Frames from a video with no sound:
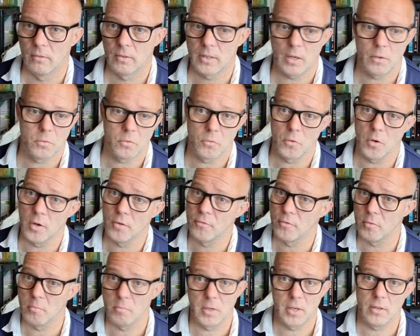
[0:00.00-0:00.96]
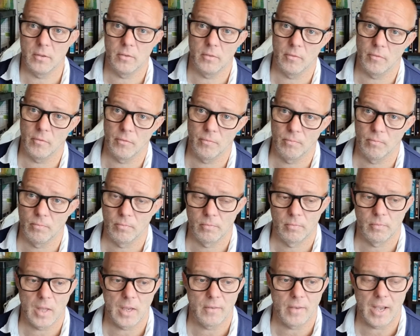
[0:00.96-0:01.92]
down the road from me.
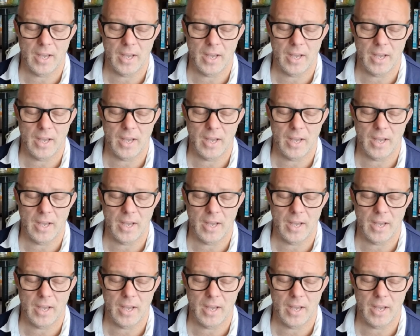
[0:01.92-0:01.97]
They've